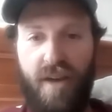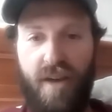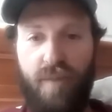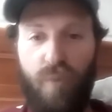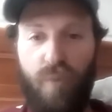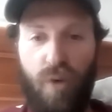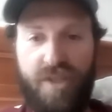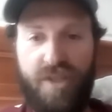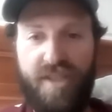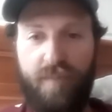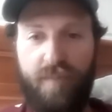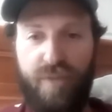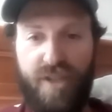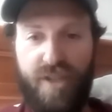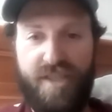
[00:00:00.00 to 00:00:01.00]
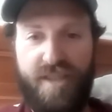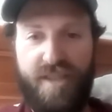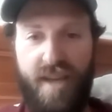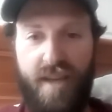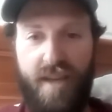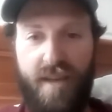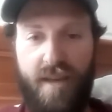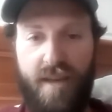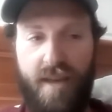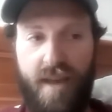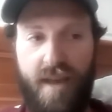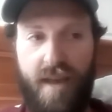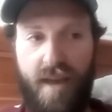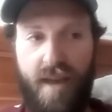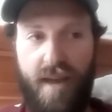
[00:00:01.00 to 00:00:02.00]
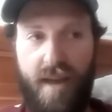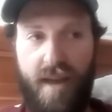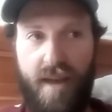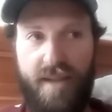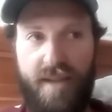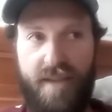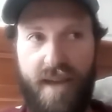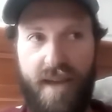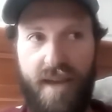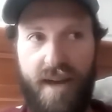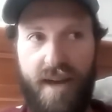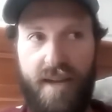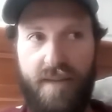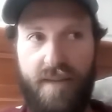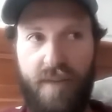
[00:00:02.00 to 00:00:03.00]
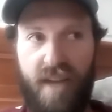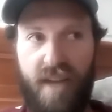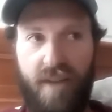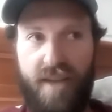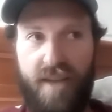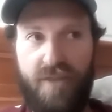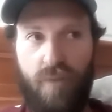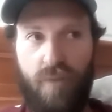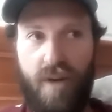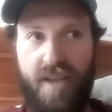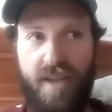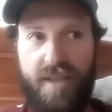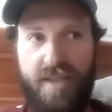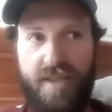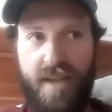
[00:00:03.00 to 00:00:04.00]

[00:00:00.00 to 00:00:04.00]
more simplistic as I got into my late twenties.